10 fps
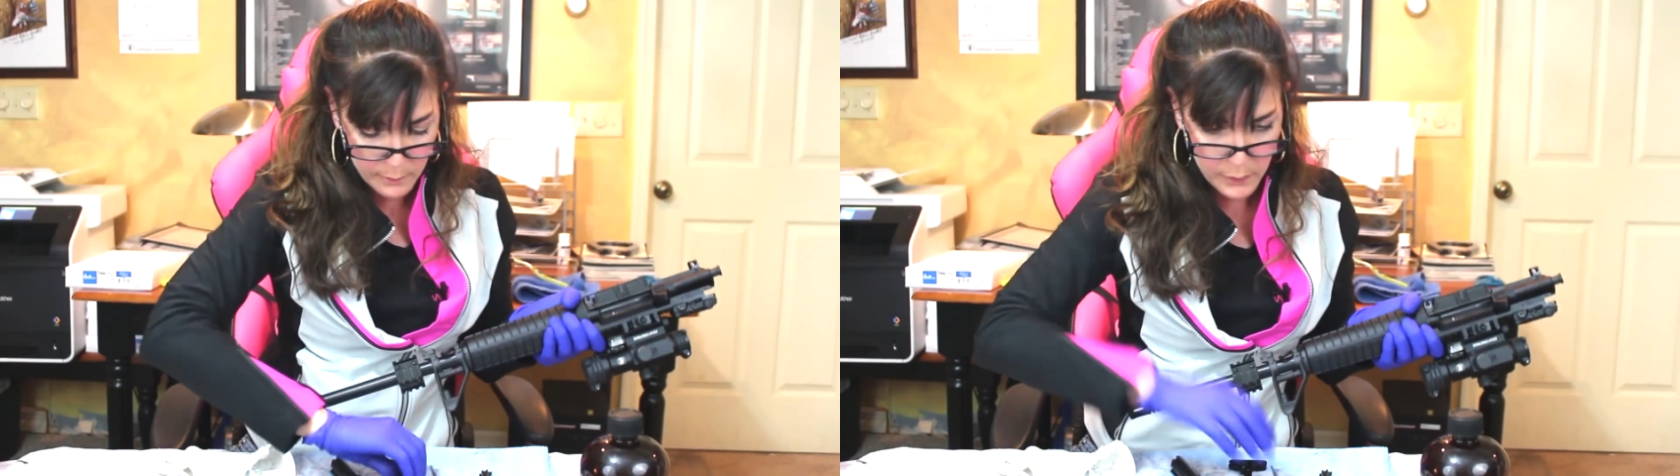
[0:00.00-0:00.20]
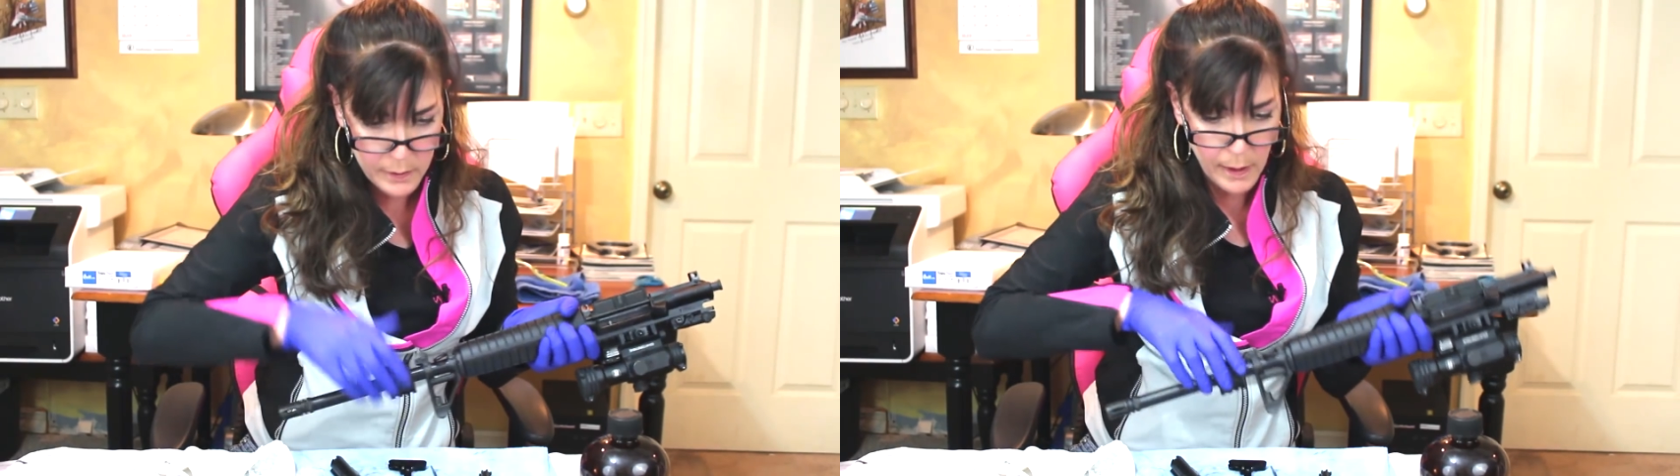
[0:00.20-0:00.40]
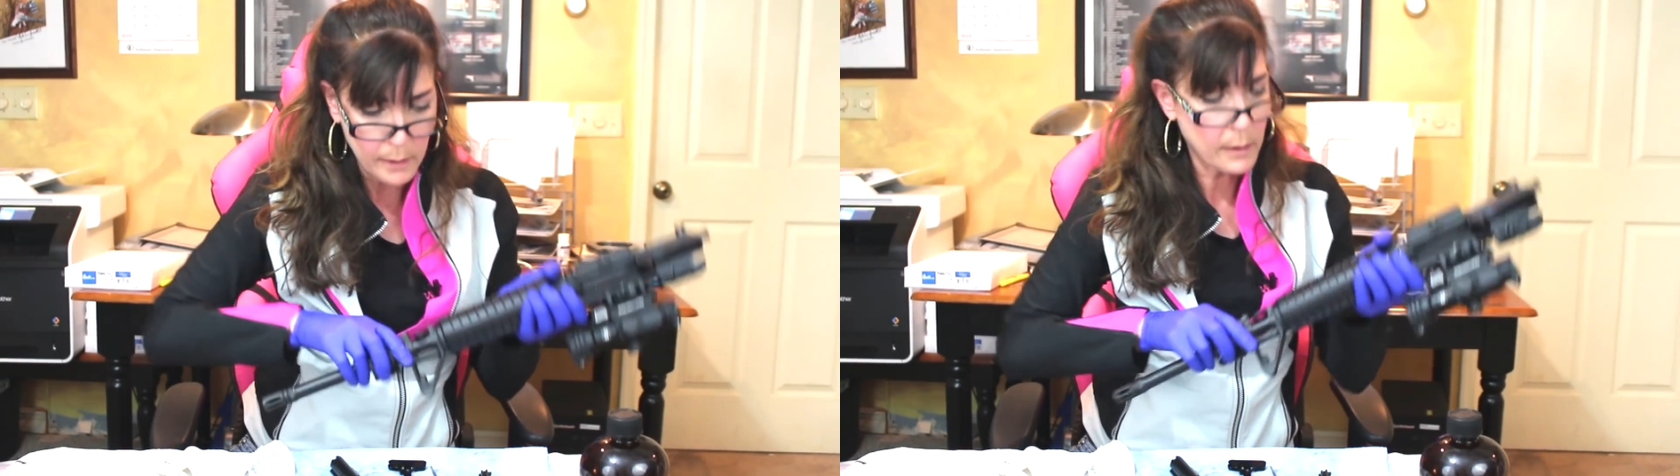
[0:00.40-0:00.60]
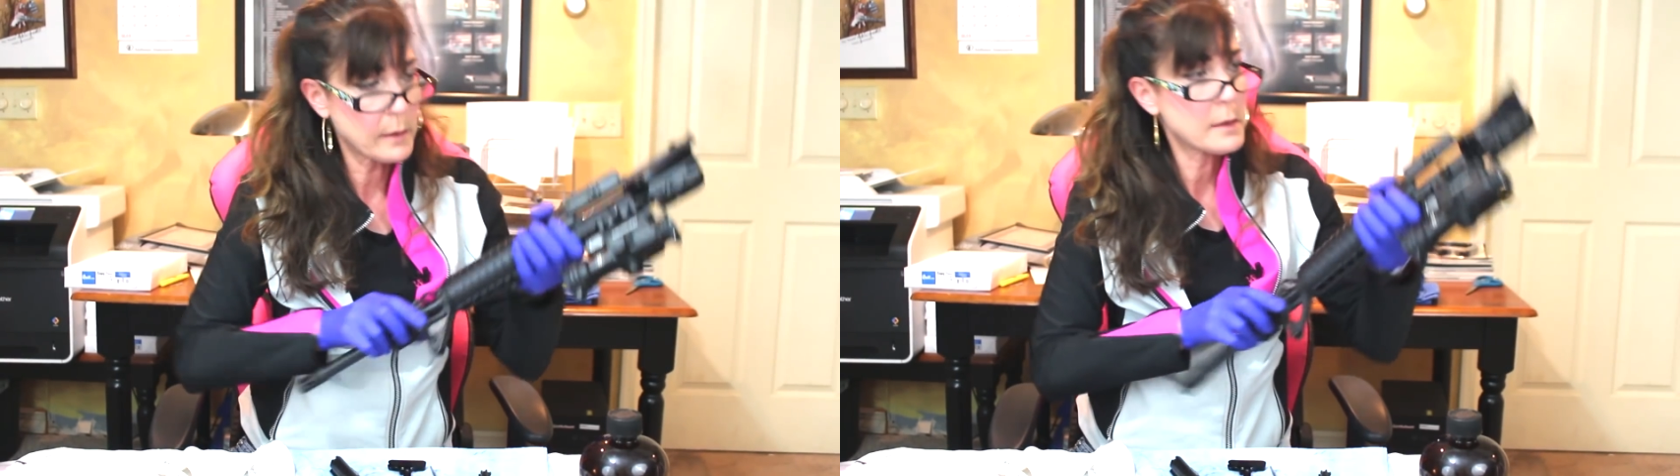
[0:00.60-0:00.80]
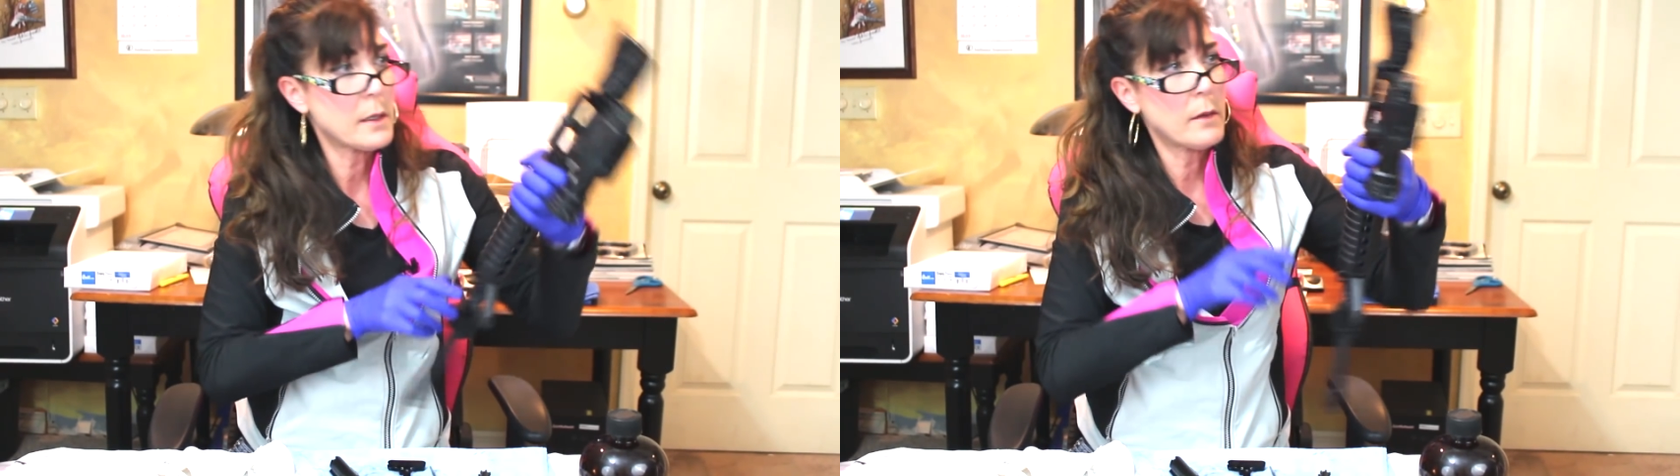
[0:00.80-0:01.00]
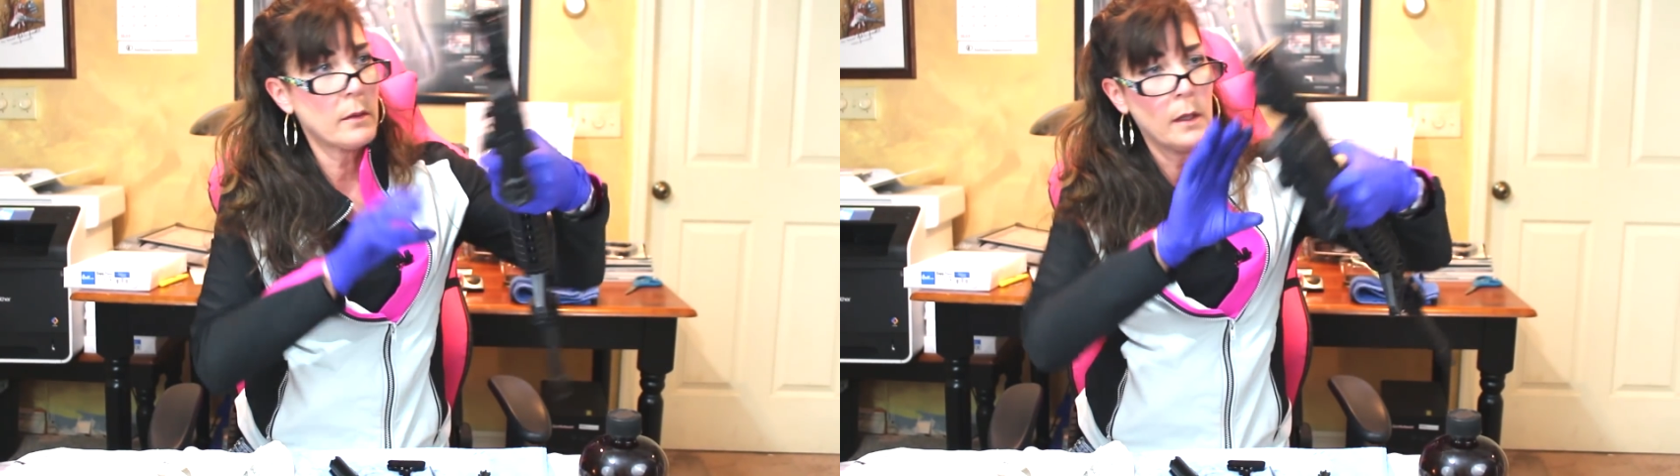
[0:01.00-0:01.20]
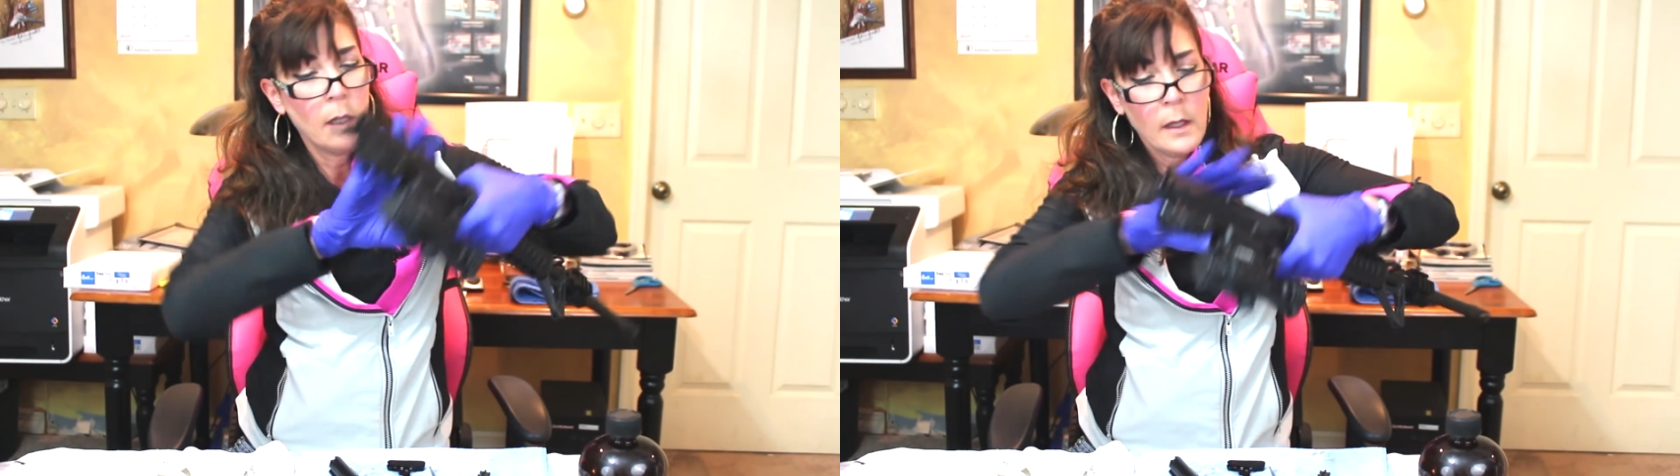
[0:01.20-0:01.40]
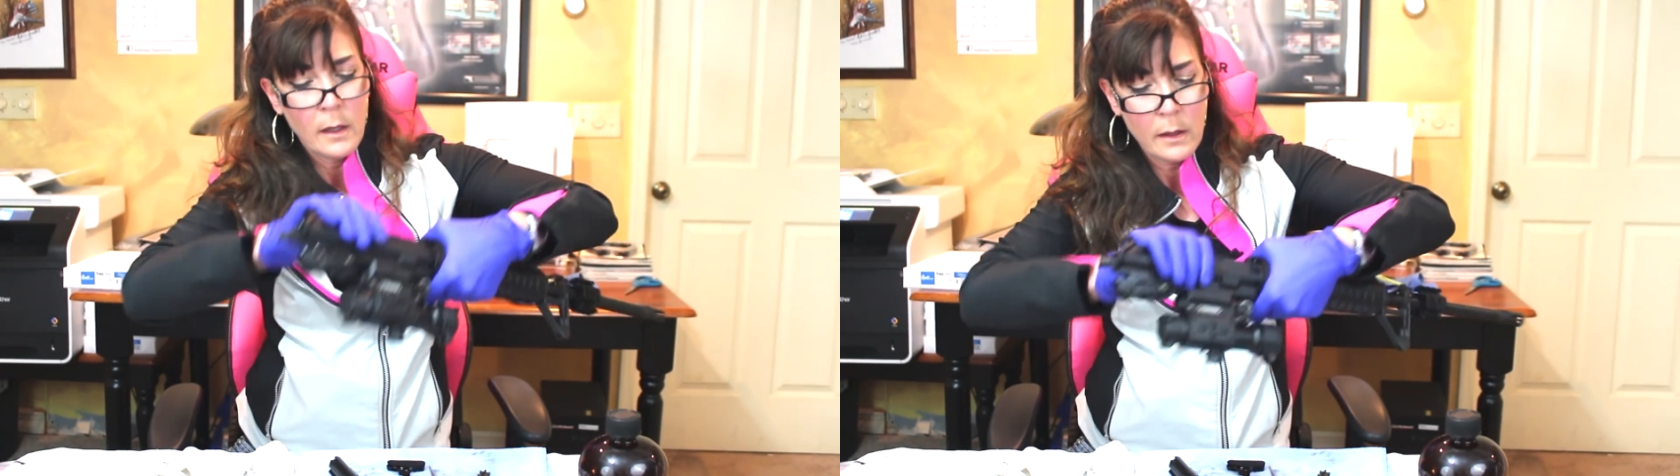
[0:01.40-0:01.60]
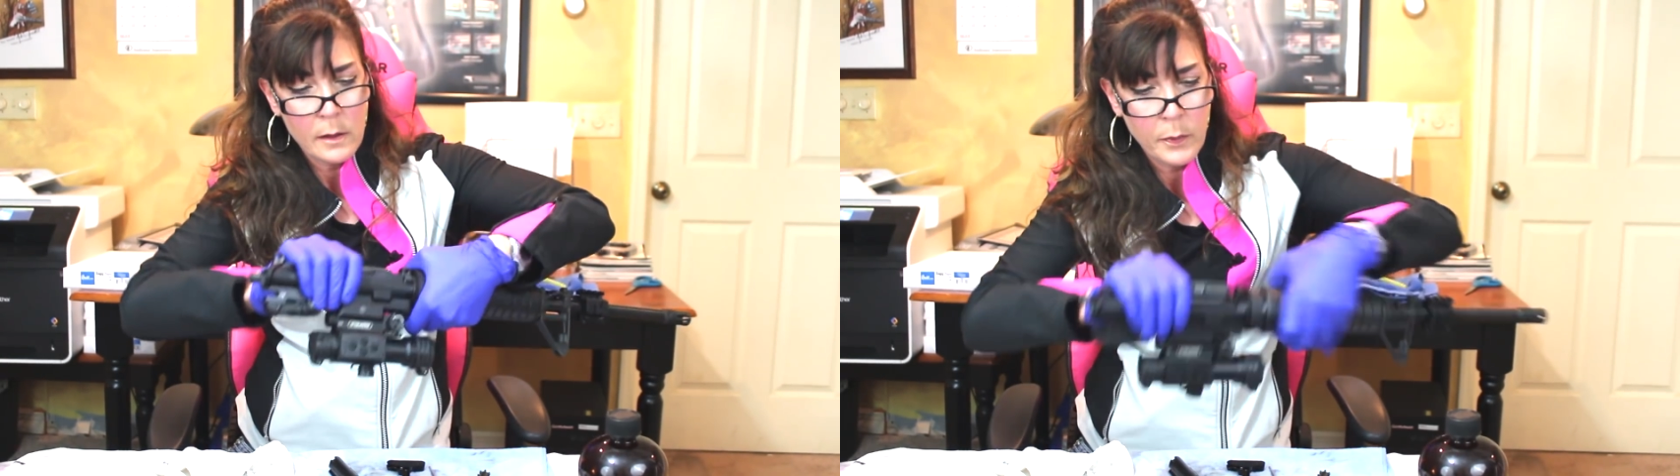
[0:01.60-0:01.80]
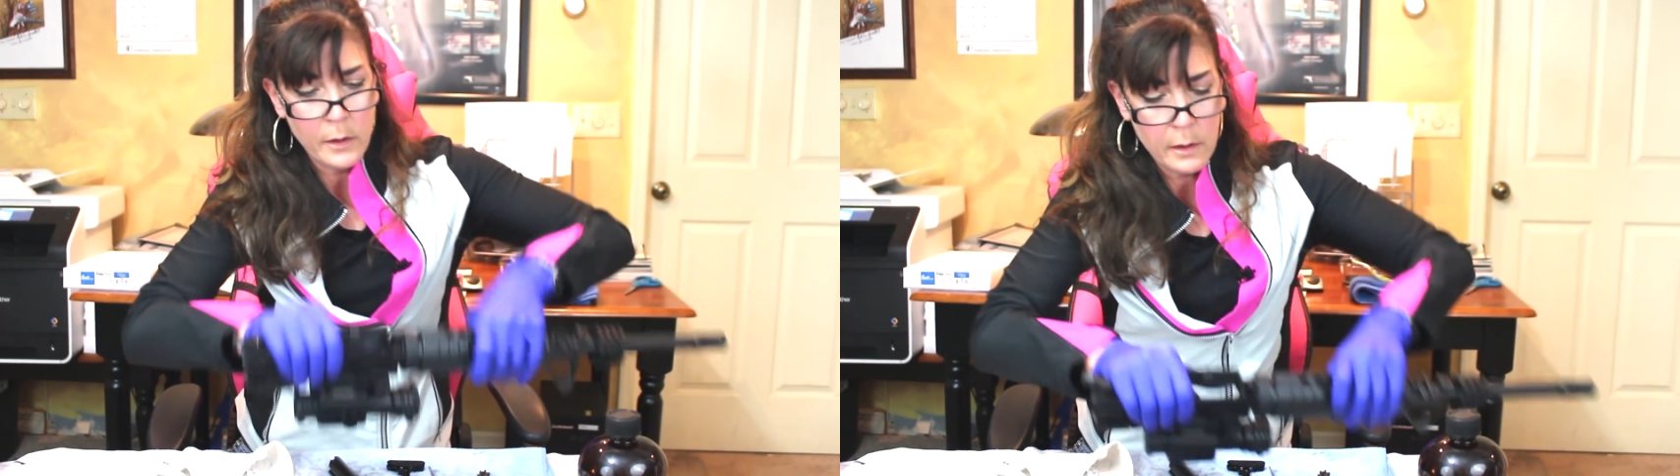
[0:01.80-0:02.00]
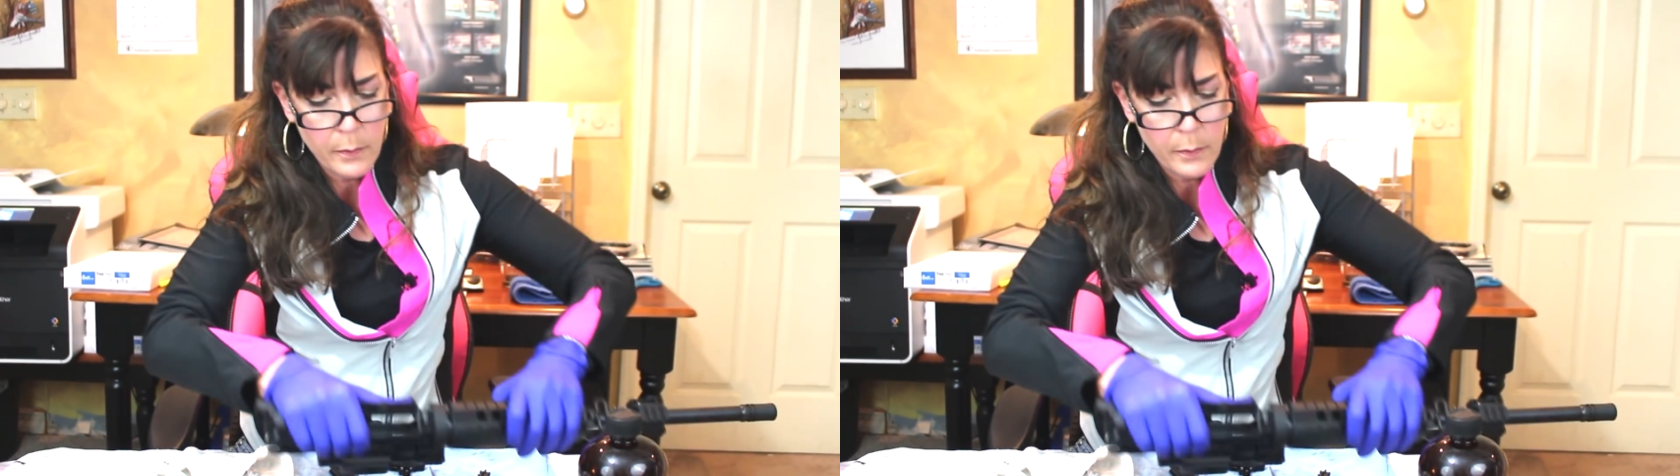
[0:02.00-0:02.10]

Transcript: and protect it. So let's put this